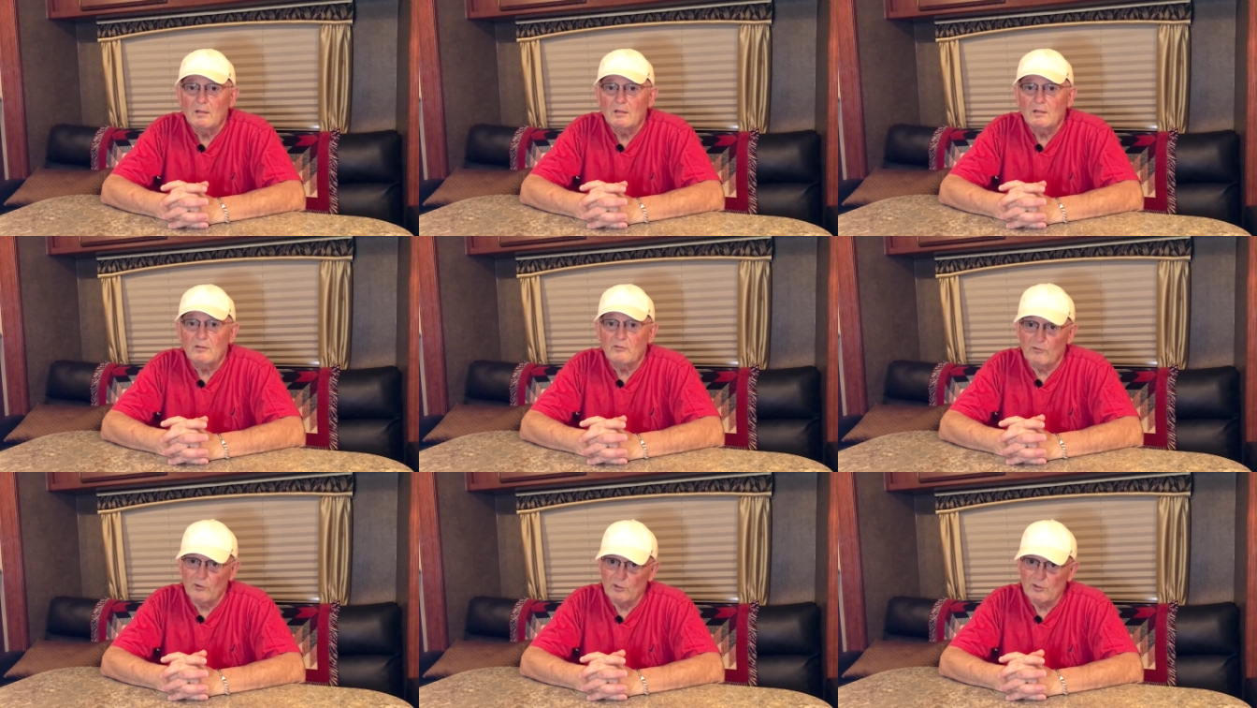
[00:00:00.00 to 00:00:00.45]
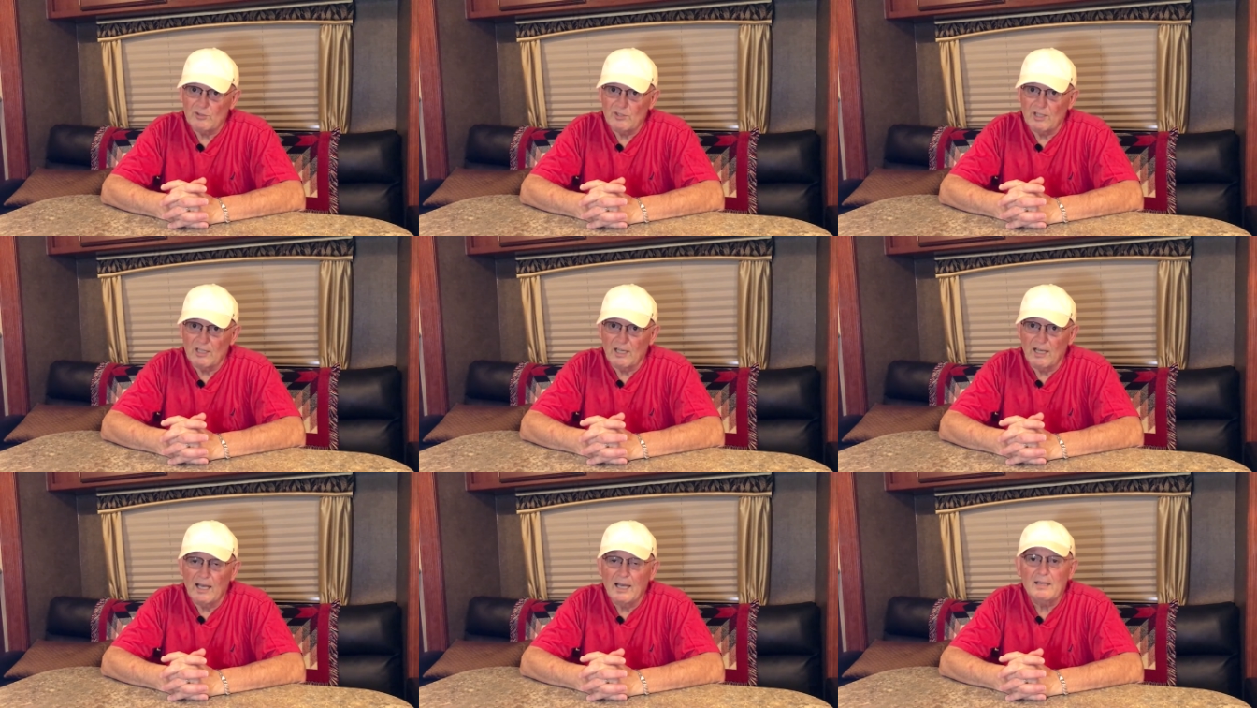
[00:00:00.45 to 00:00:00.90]
The first
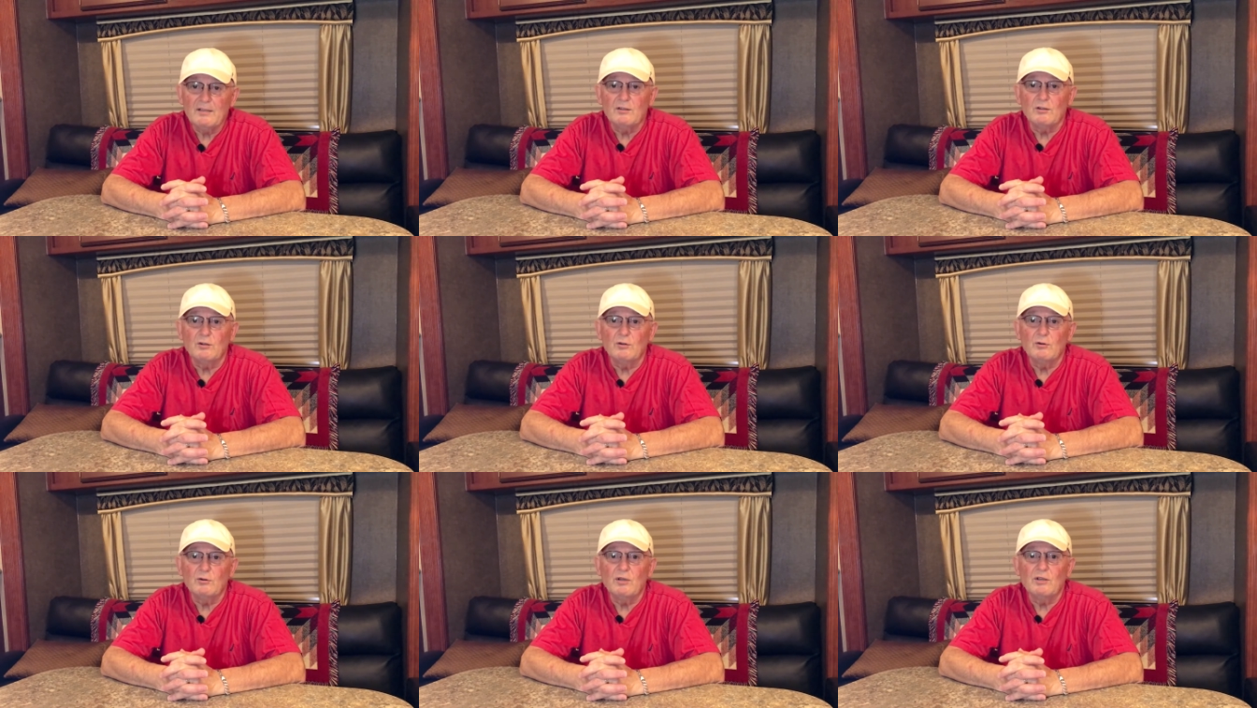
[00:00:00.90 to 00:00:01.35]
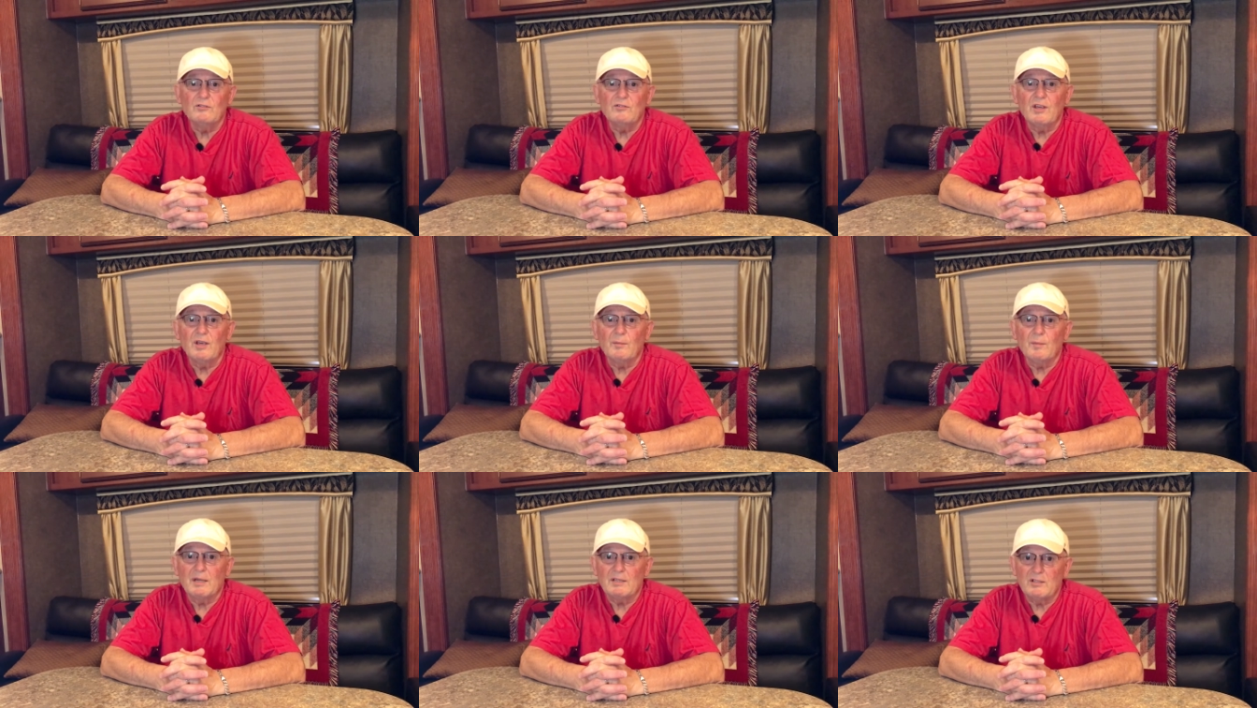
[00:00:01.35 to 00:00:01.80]
thing I do is
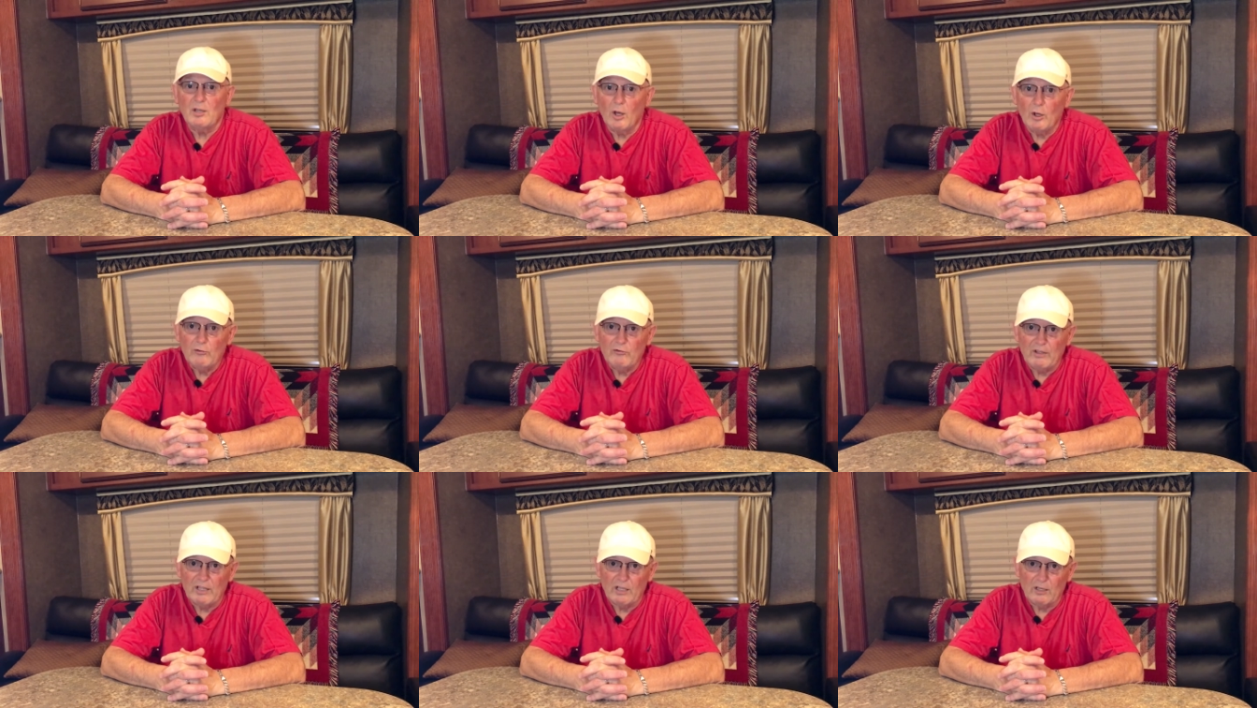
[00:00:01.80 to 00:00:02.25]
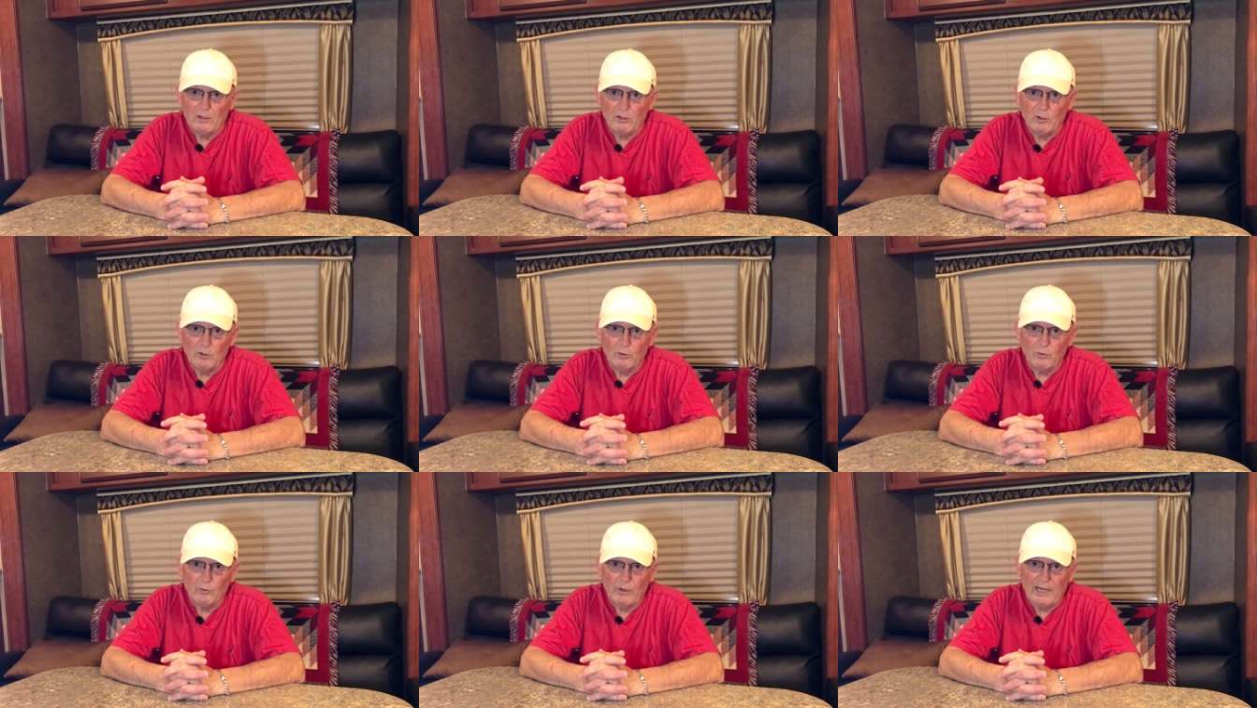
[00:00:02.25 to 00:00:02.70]
get my tow
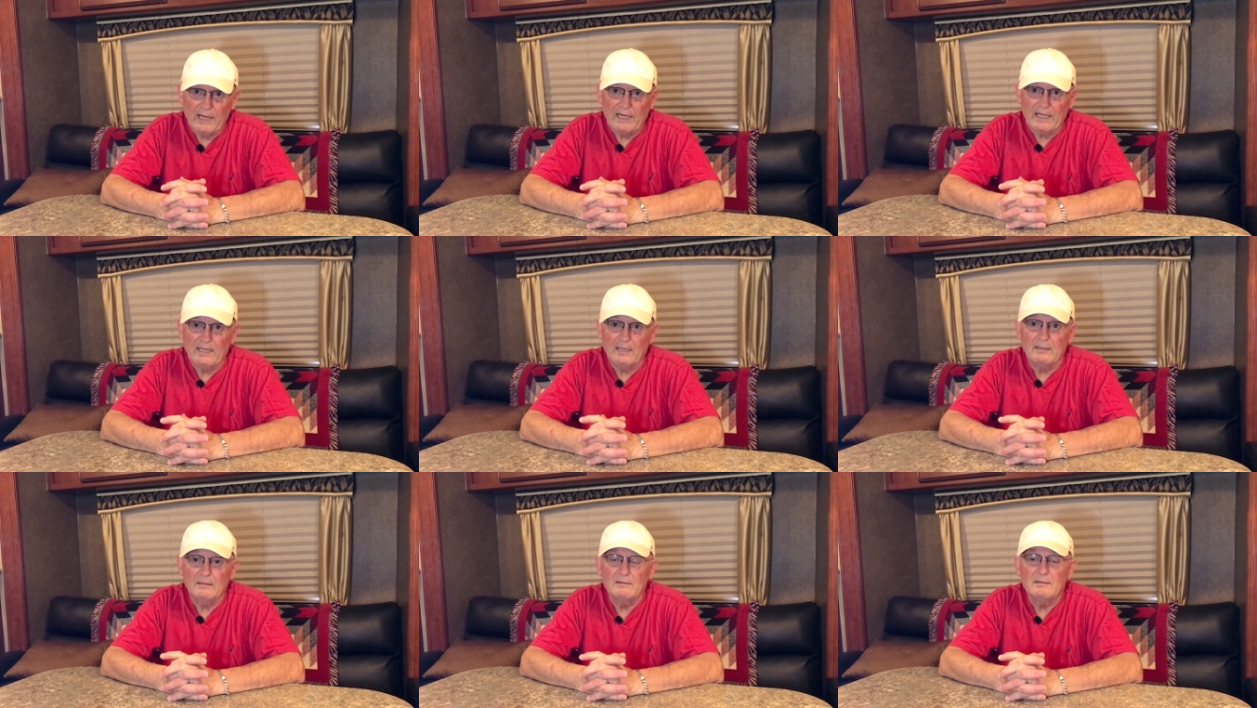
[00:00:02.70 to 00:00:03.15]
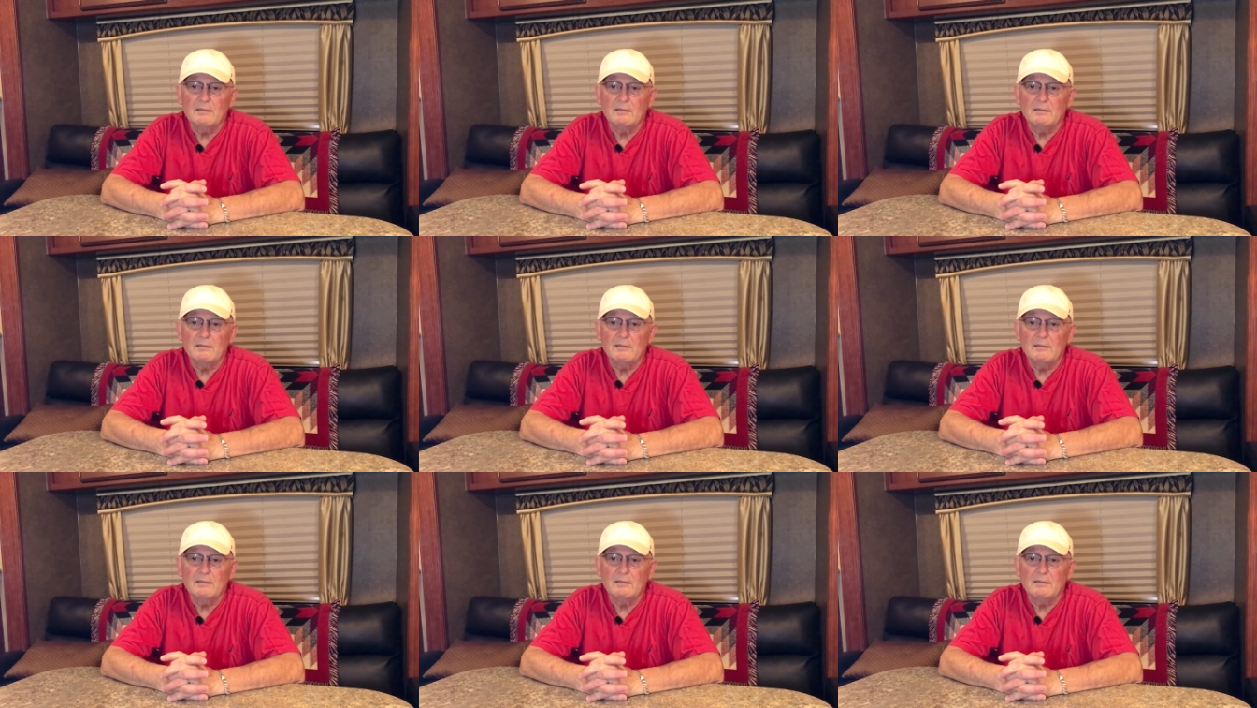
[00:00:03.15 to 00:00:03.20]
vehicle ready.